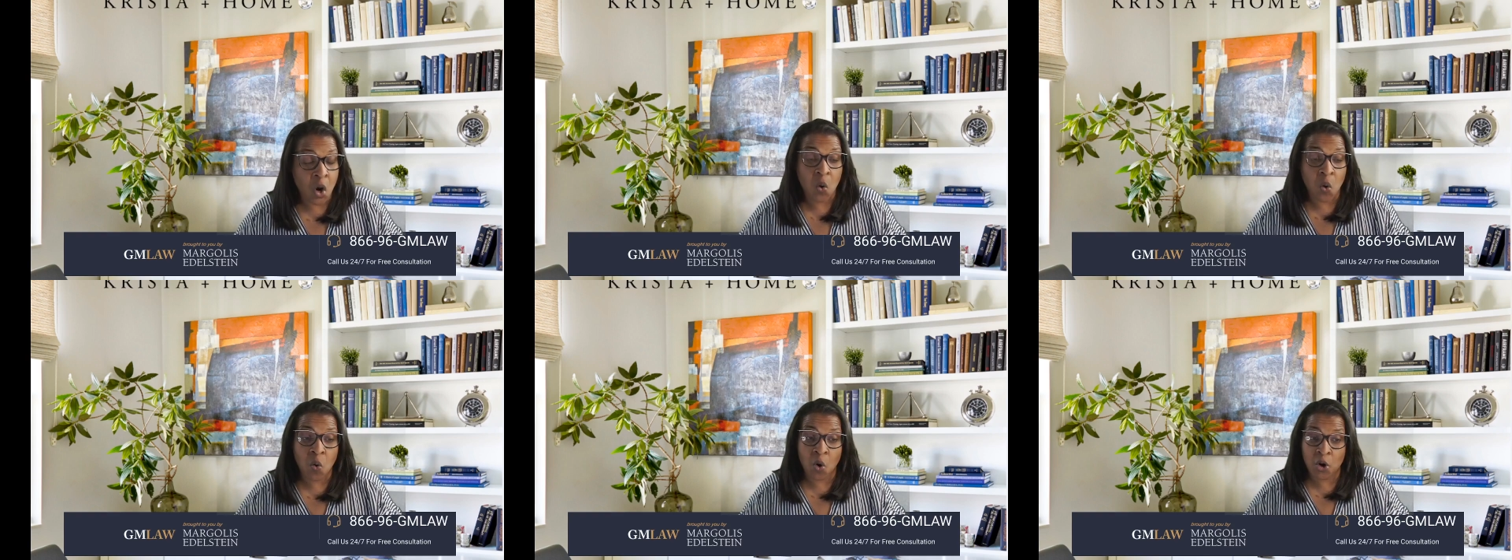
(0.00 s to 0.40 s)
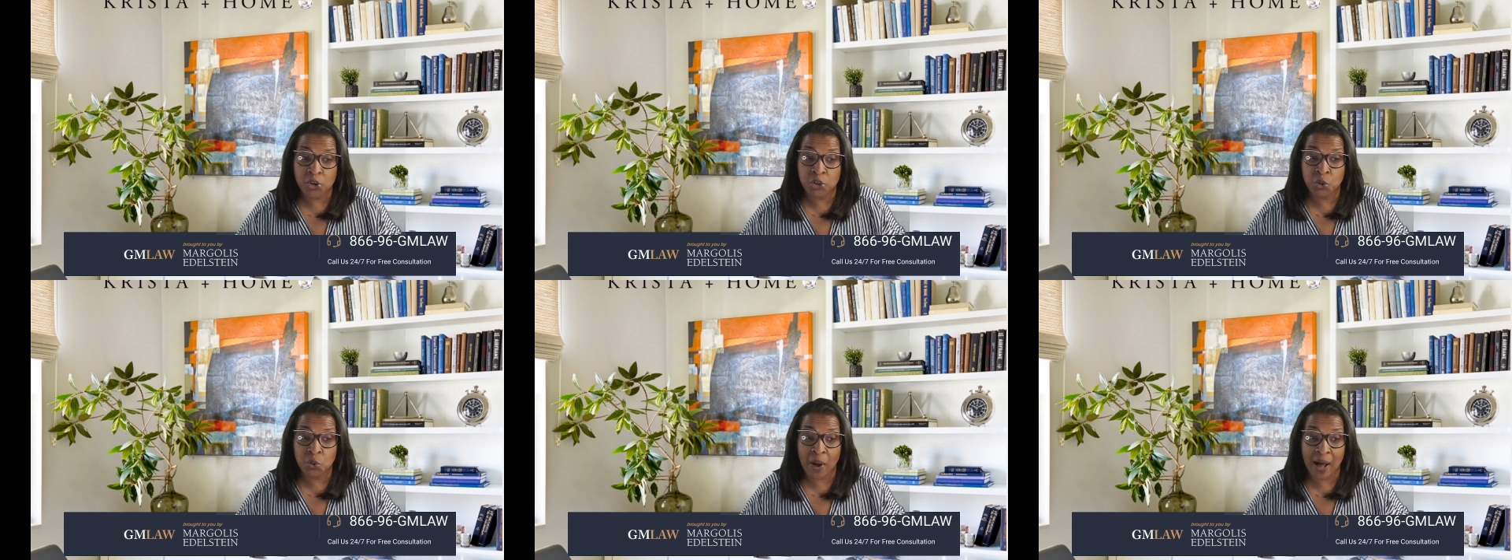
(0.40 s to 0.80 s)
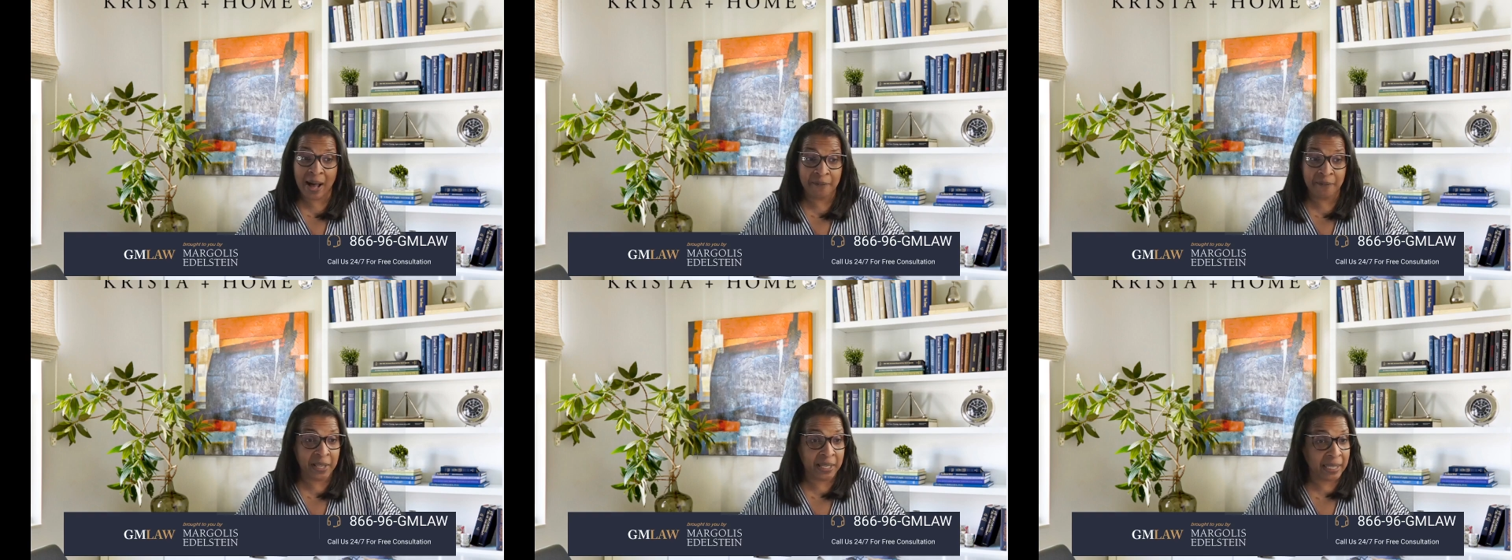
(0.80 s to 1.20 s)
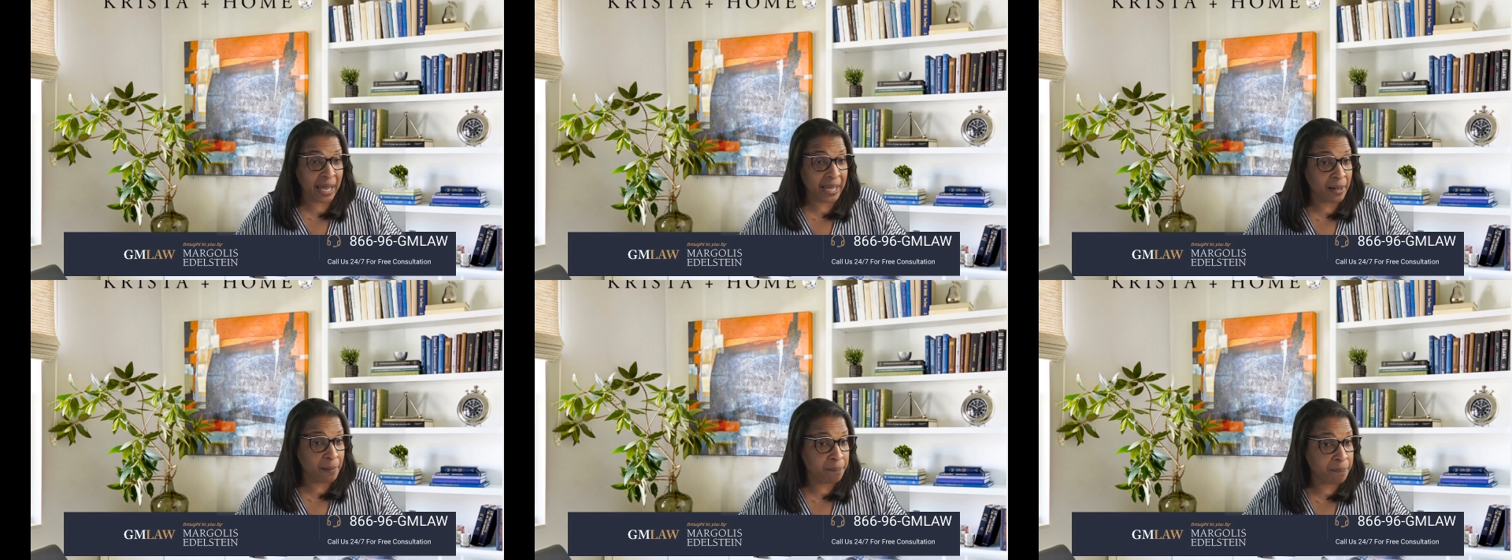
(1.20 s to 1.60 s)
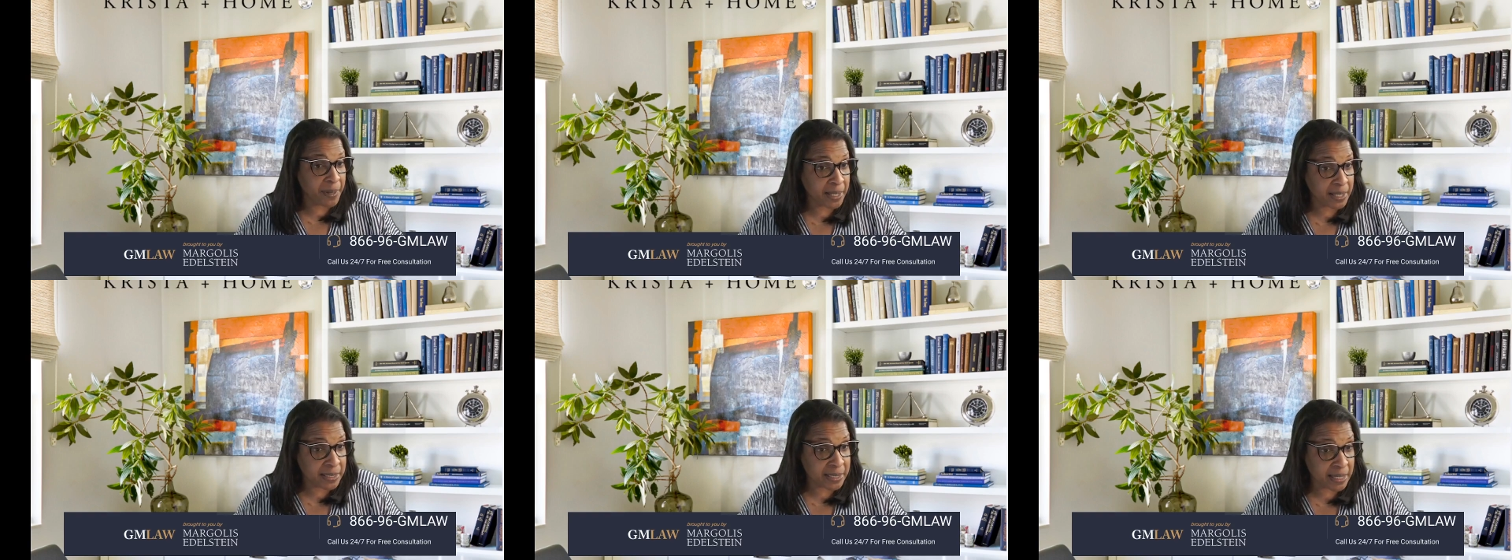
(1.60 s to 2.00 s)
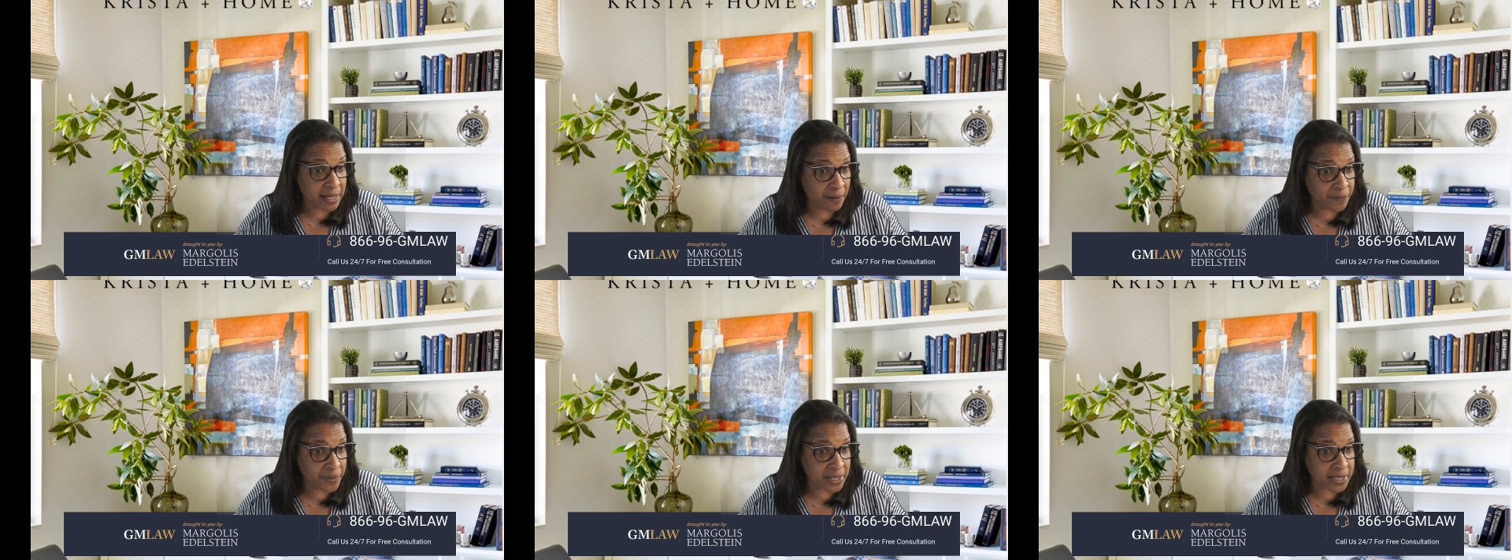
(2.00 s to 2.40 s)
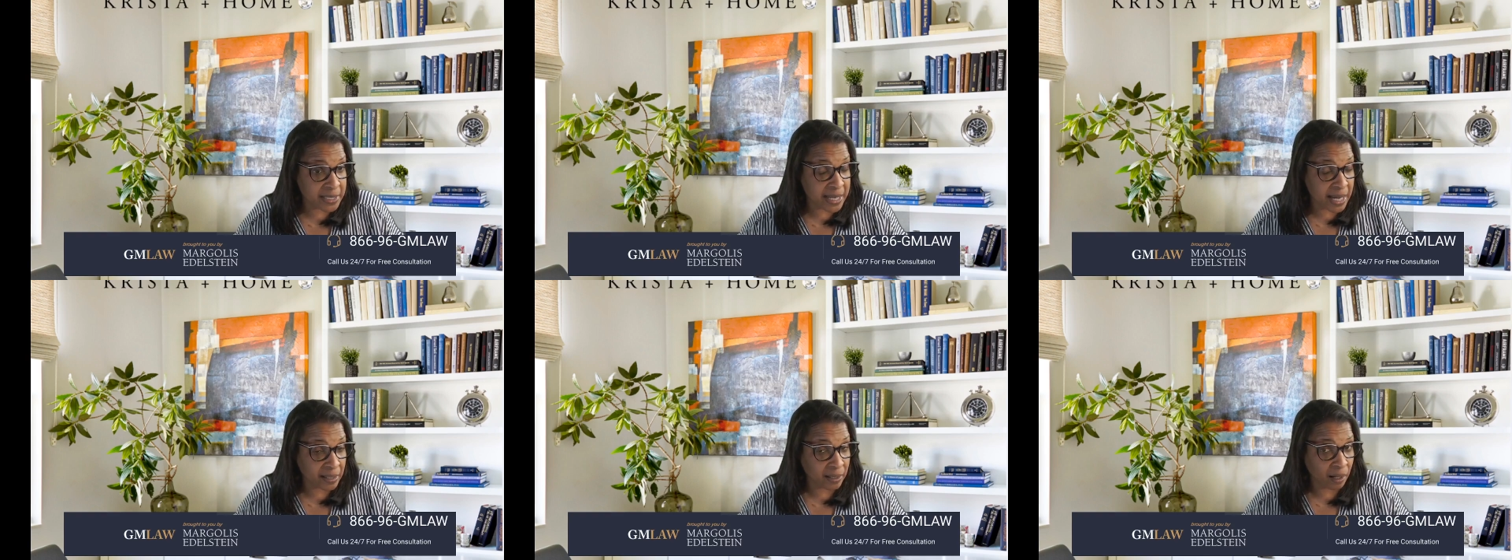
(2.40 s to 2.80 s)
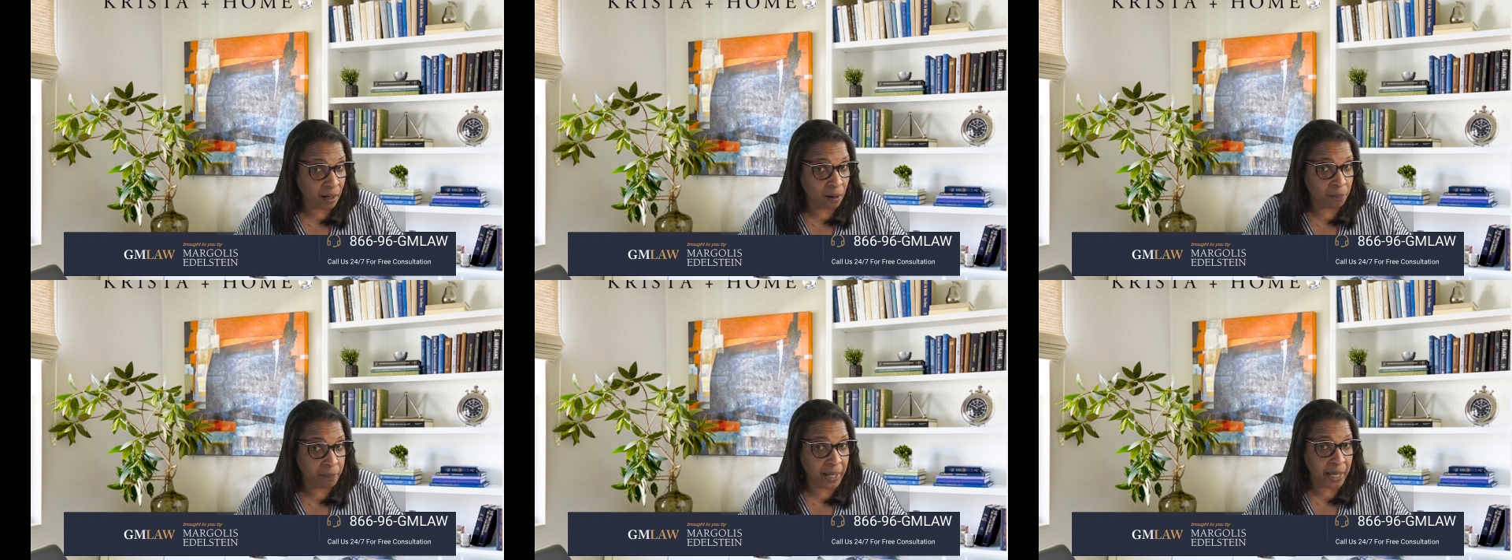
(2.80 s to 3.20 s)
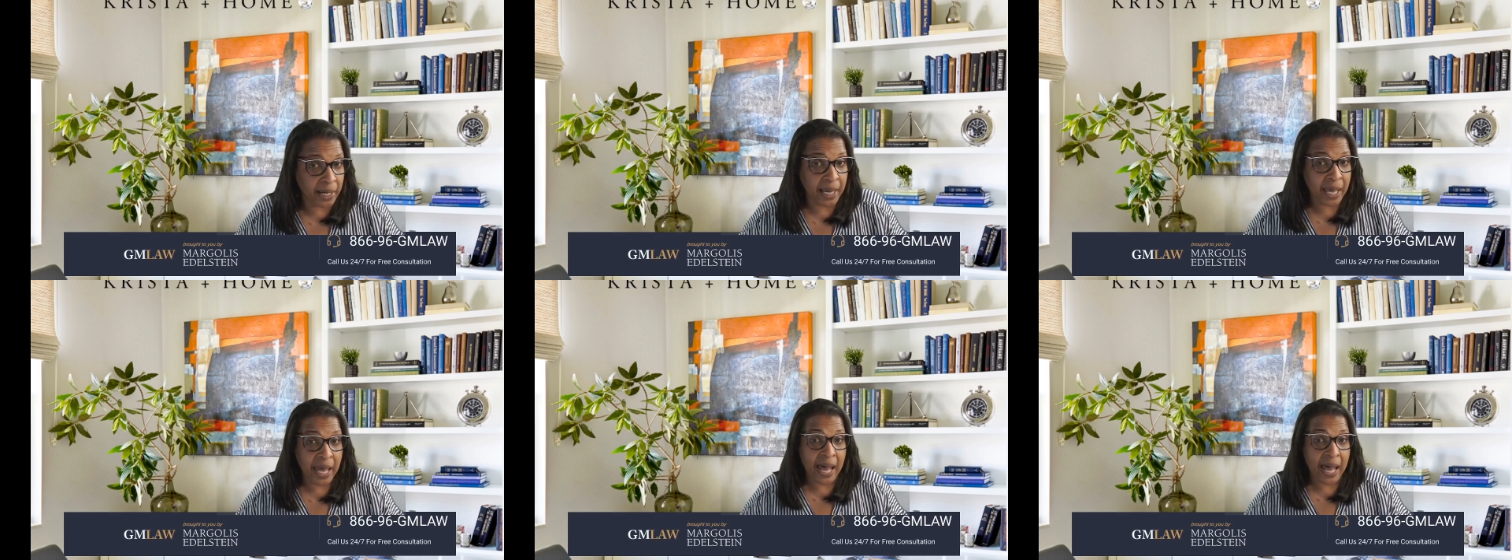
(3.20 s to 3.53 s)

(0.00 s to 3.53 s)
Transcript: or you have the liability of this debt coming